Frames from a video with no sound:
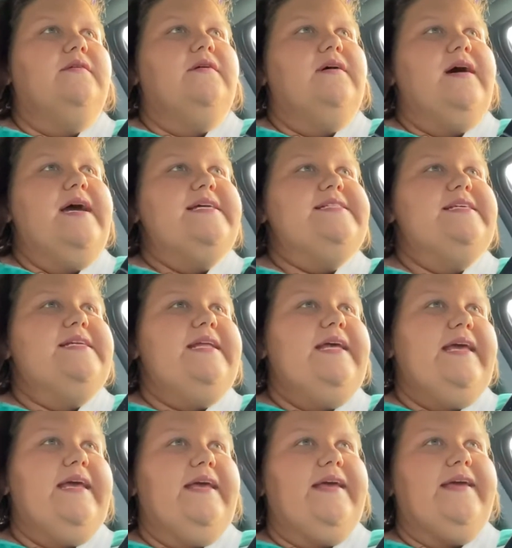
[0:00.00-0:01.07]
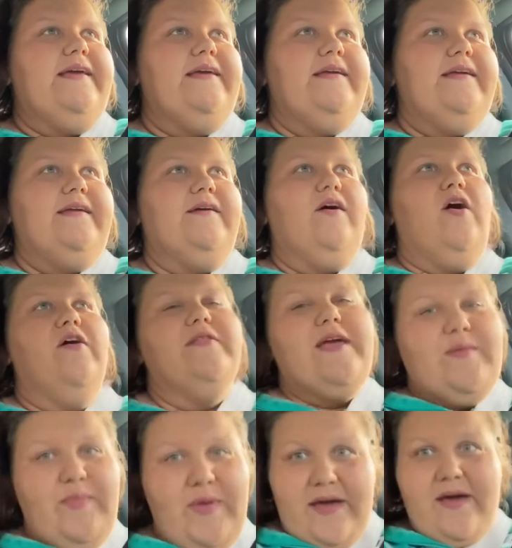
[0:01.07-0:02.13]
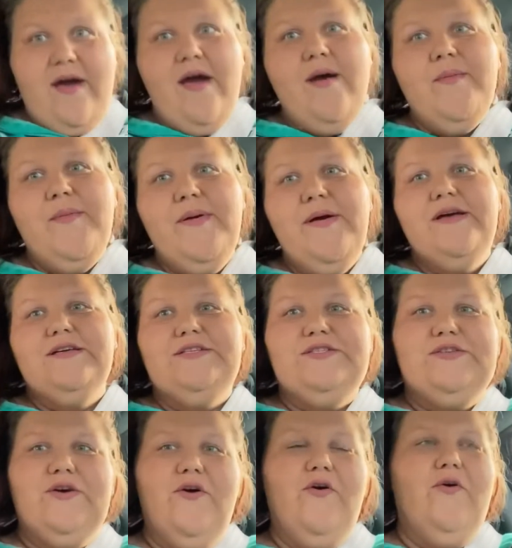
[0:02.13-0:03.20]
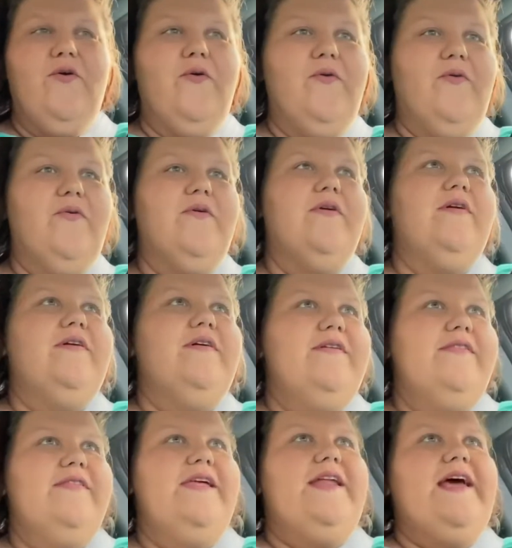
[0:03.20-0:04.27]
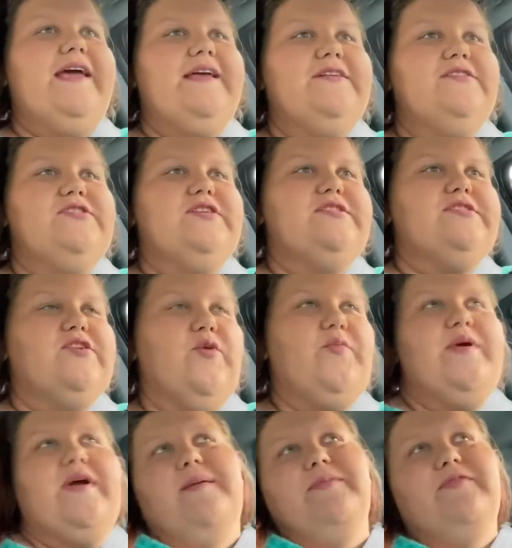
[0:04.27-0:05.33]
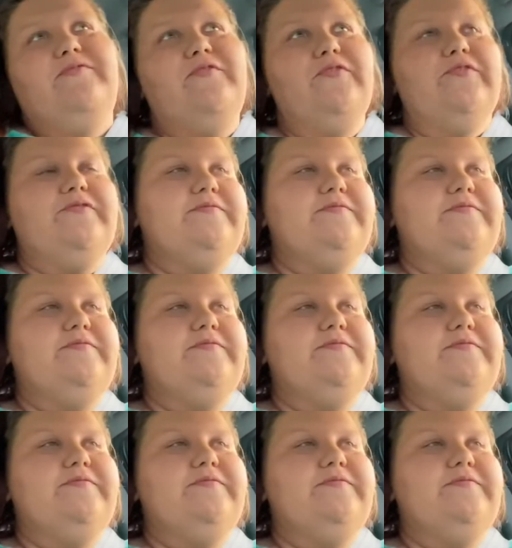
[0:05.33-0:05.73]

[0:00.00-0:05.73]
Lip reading: I did a online pickup so that I can just go pick up the food.